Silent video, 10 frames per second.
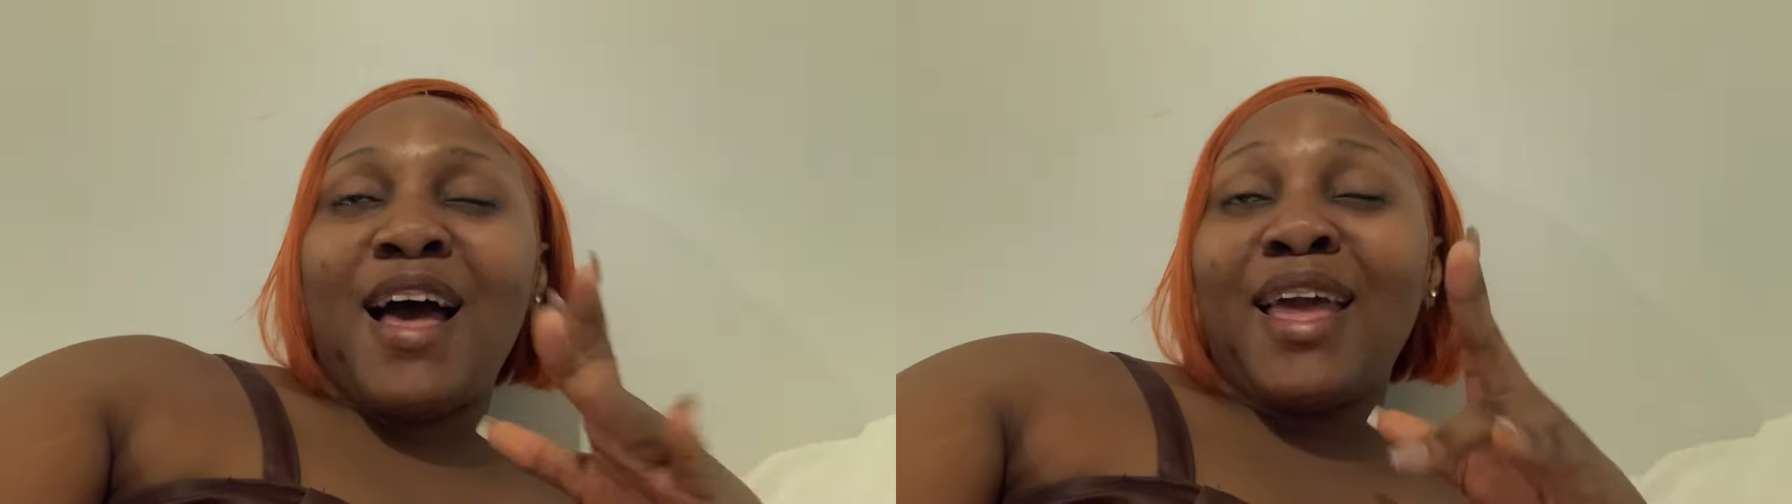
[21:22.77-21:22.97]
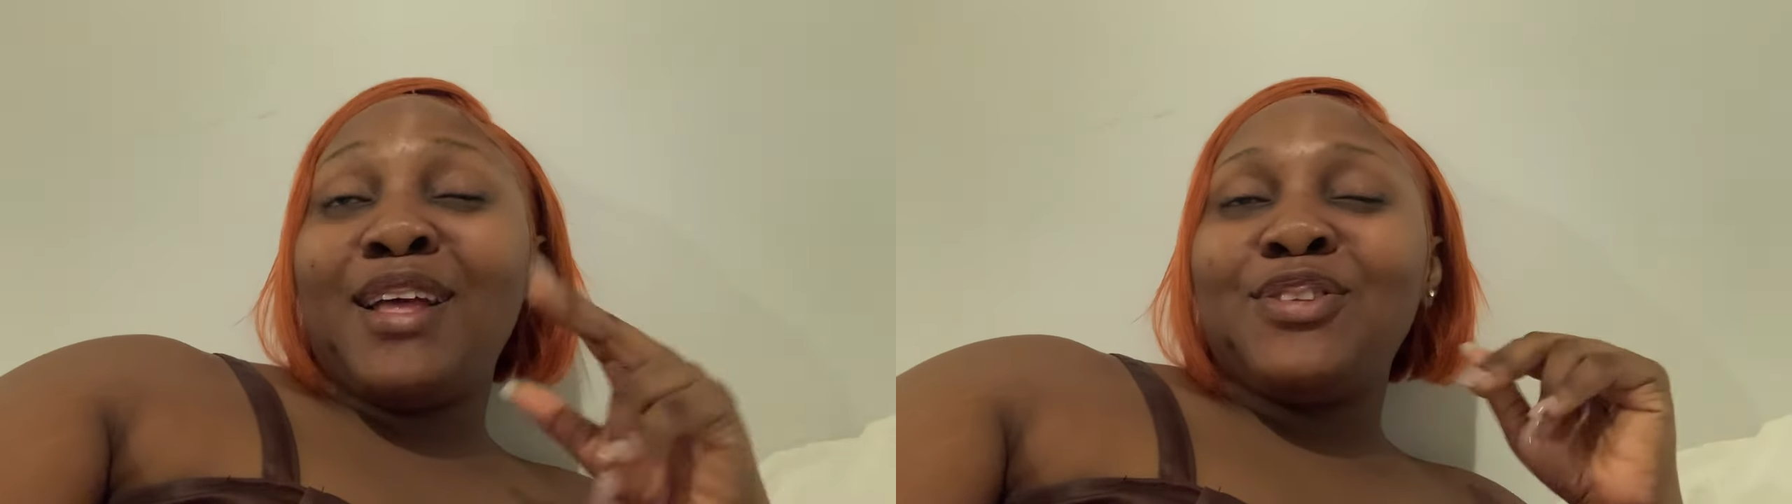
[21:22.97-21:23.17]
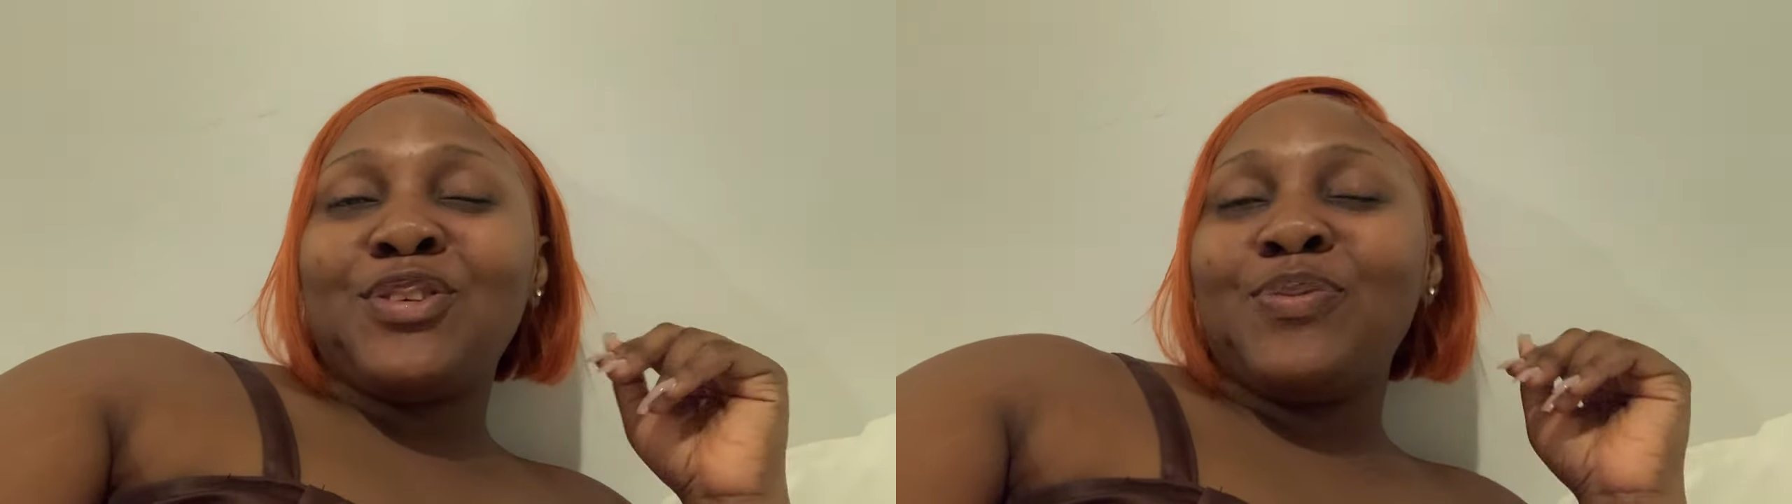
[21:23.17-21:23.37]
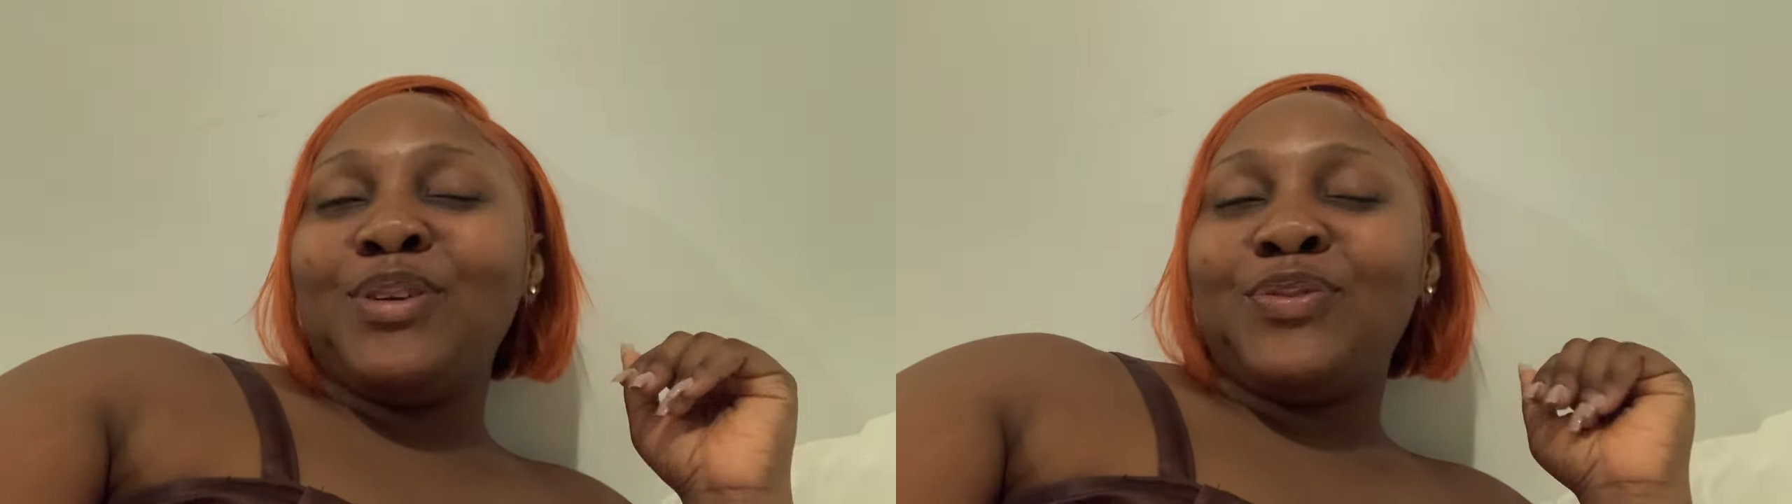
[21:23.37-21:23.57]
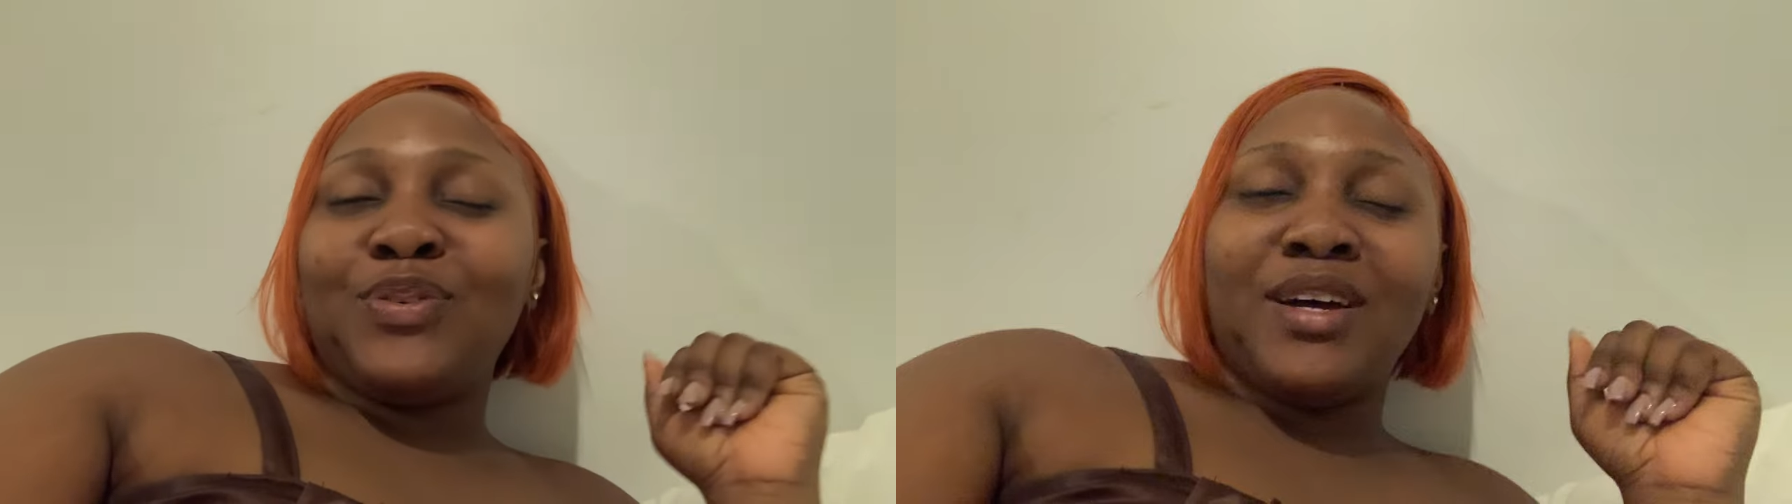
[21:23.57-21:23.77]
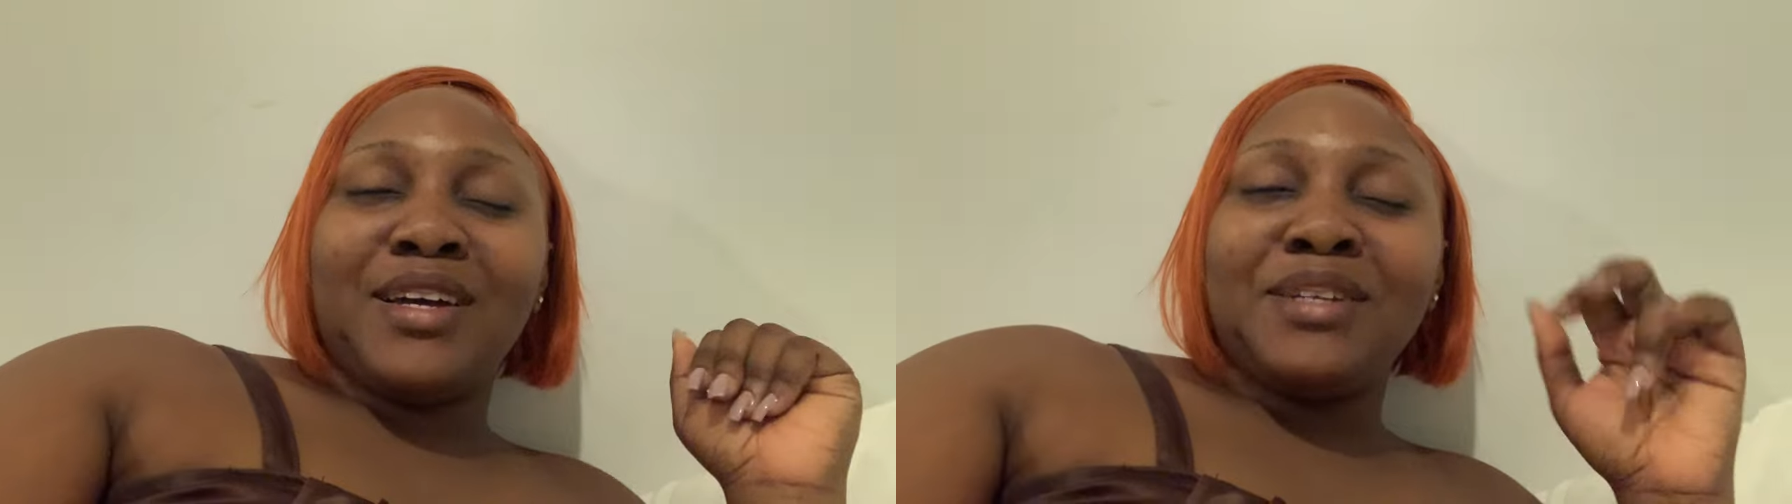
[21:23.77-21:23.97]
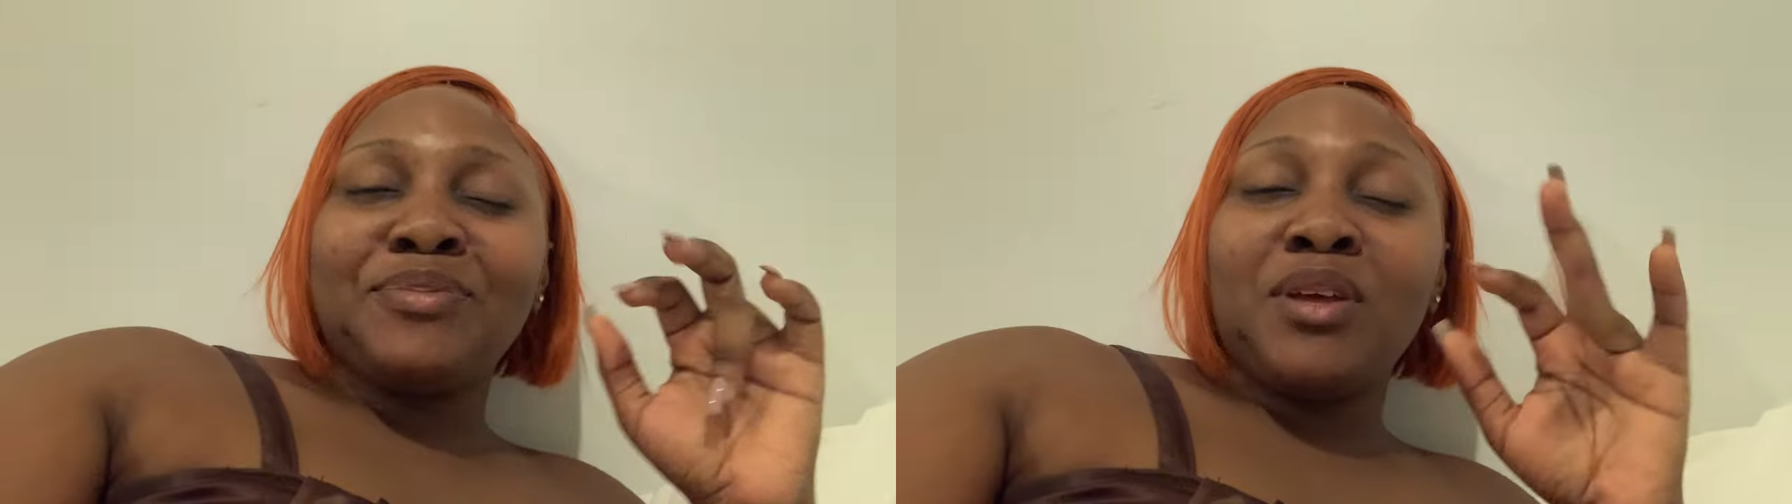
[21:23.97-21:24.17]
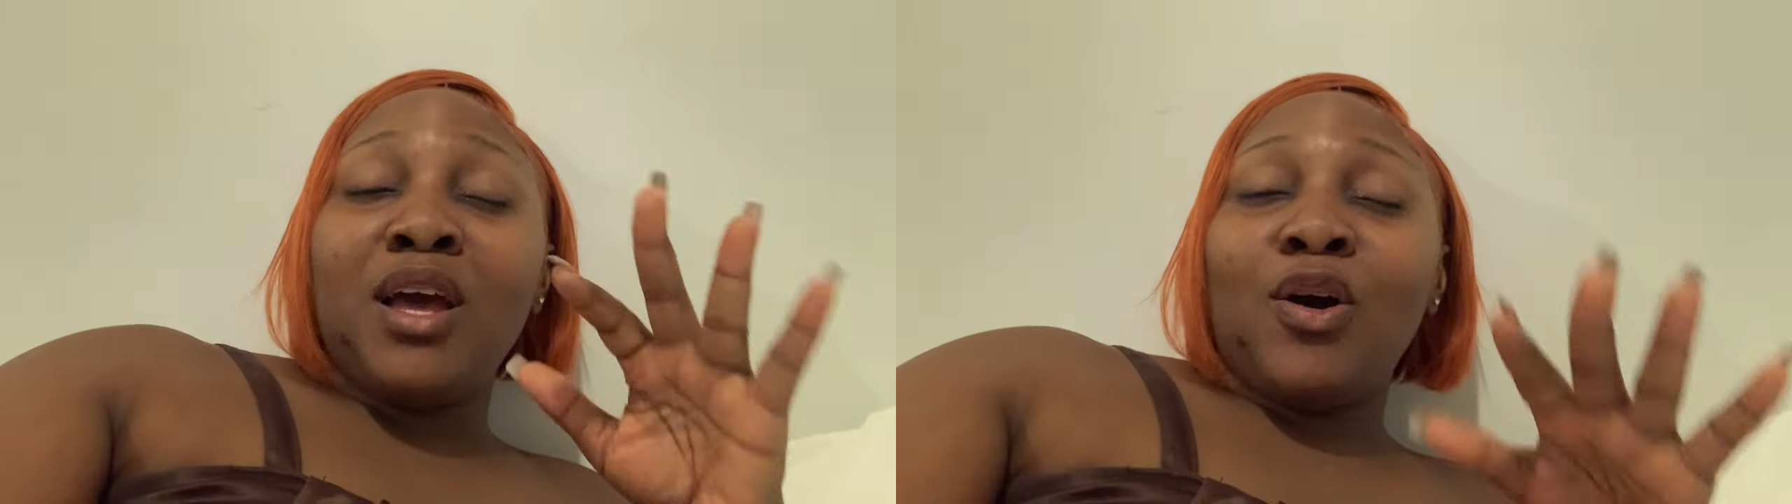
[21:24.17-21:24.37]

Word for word: I had so much fun.